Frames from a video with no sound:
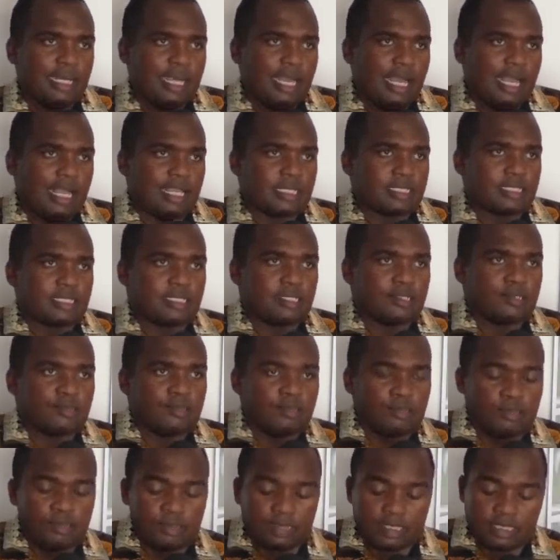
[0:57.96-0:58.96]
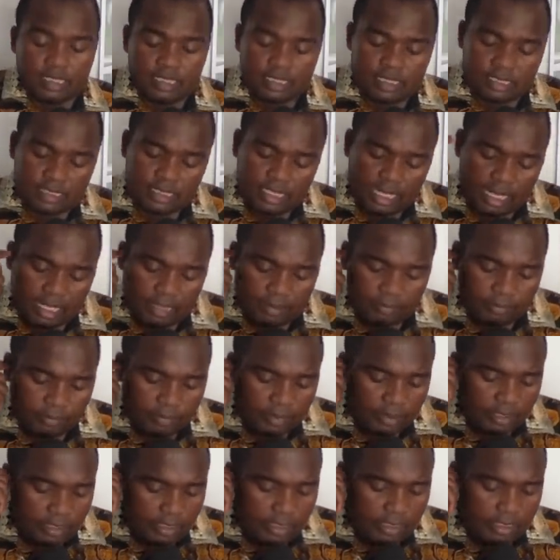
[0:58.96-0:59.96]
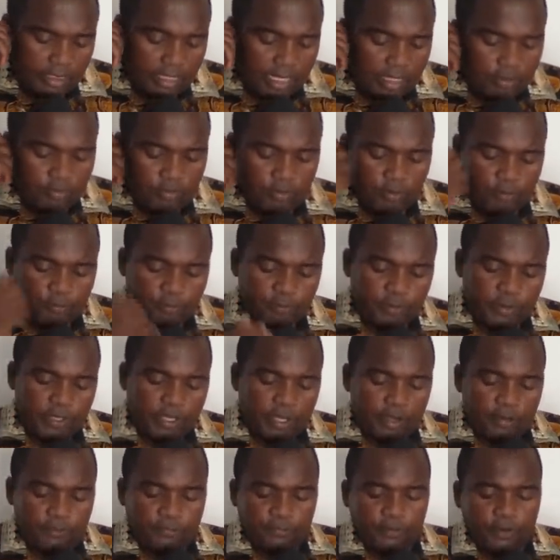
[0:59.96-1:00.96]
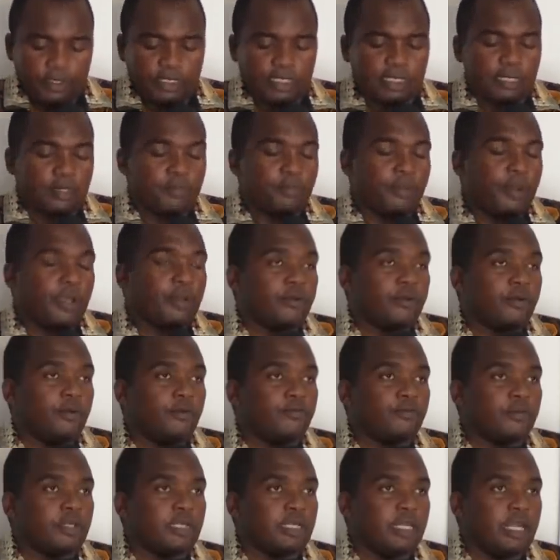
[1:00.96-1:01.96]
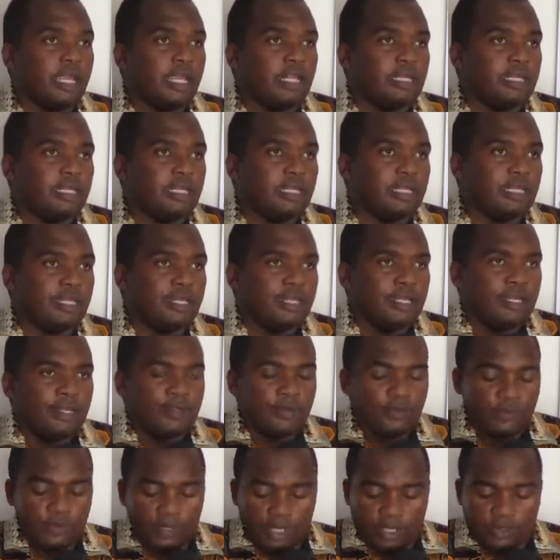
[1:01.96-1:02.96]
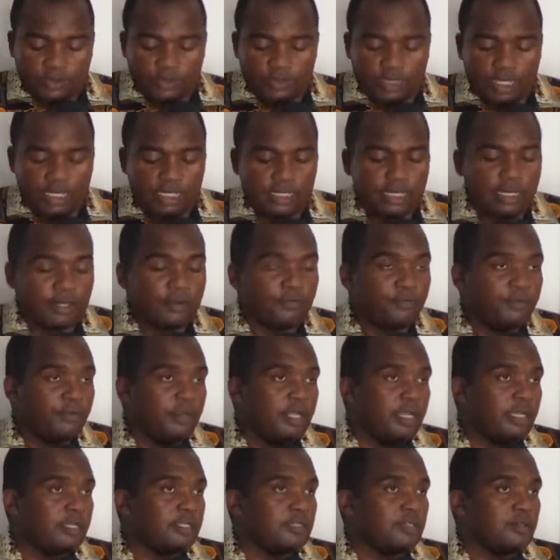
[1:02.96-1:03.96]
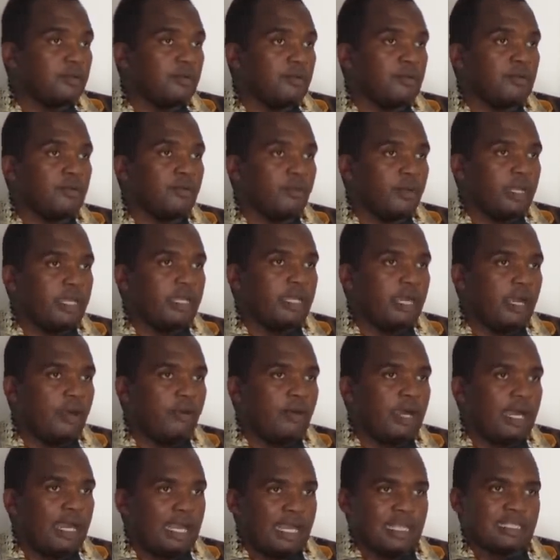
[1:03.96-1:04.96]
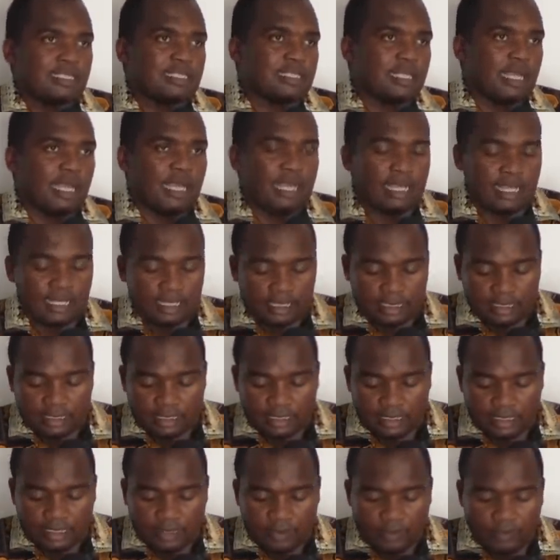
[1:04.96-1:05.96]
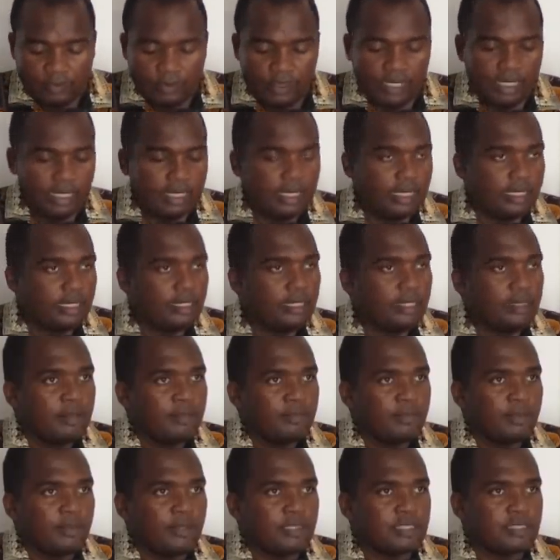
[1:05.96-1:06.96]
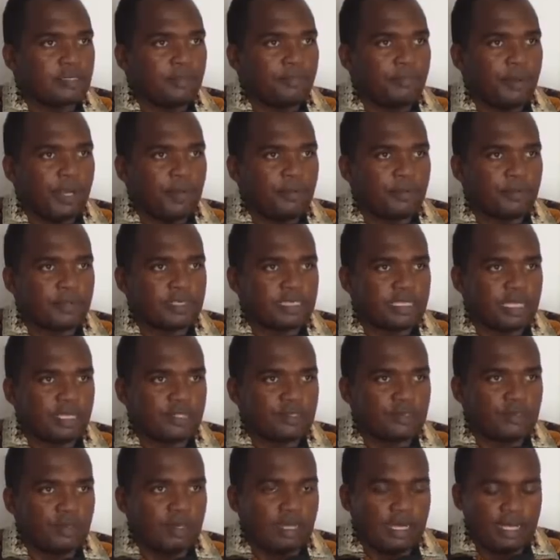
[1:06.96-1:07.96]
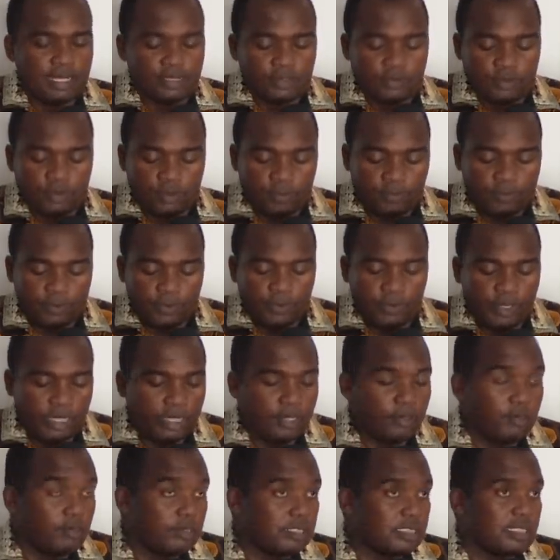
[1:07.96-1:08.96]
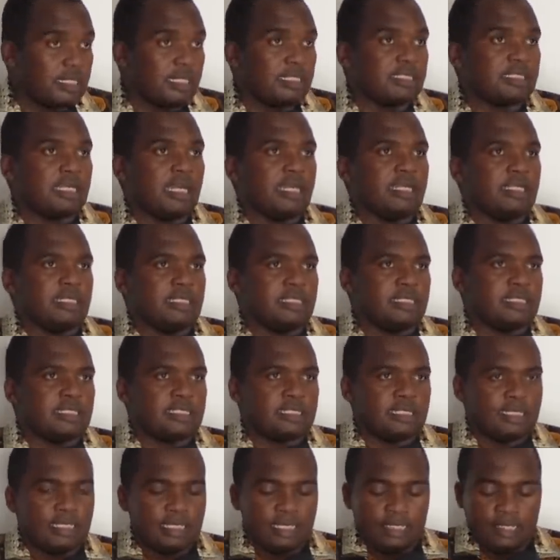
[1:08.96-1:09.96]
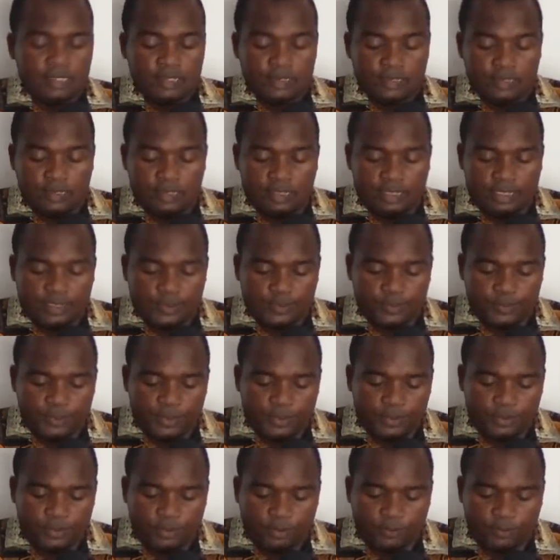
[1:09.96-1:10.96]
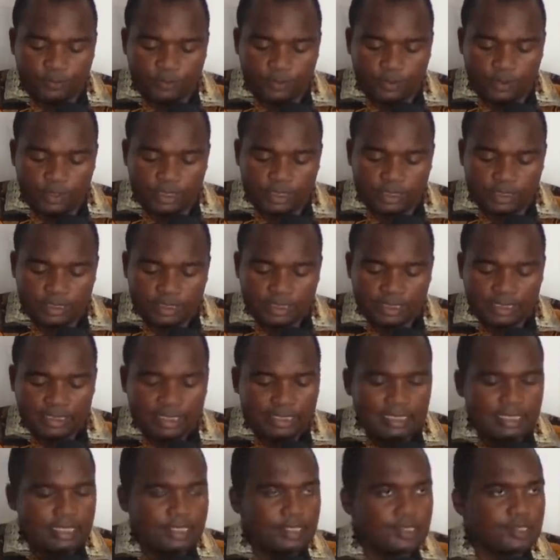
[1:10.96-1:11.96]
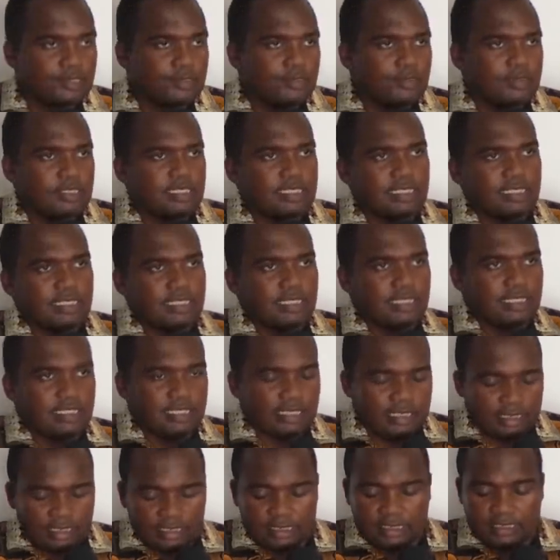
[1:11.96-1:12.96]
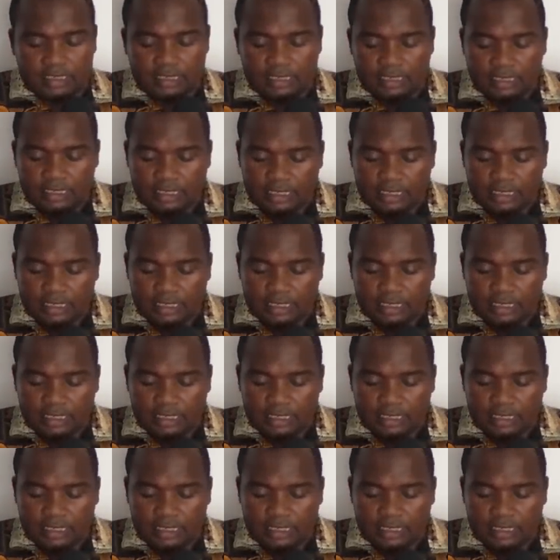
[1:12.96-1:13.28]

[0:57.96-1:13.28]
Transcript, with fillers: us to use this time that we have been afforded COVID nineteen to actually reflect on where our hearts are. Where, because the Bible says your heart will be where your treasure is. So the Spirit of God is using this